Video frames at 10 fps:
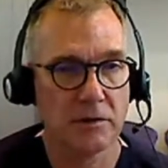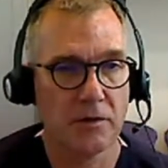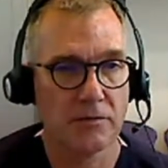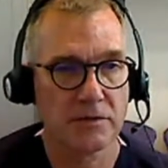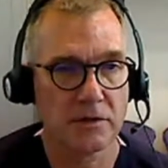the
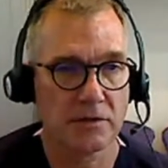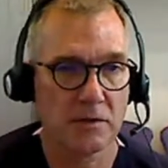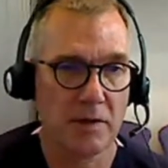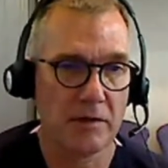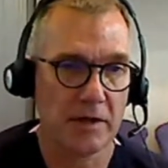nervous
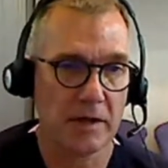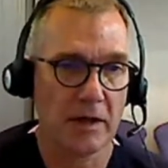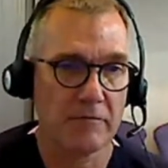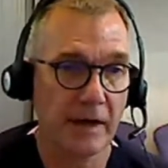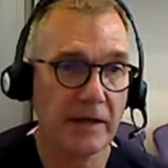system and the
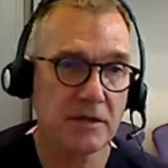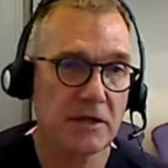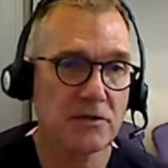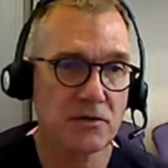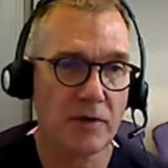
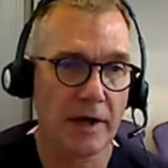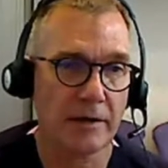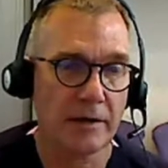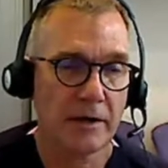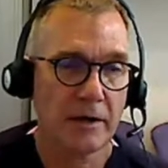vaccine strain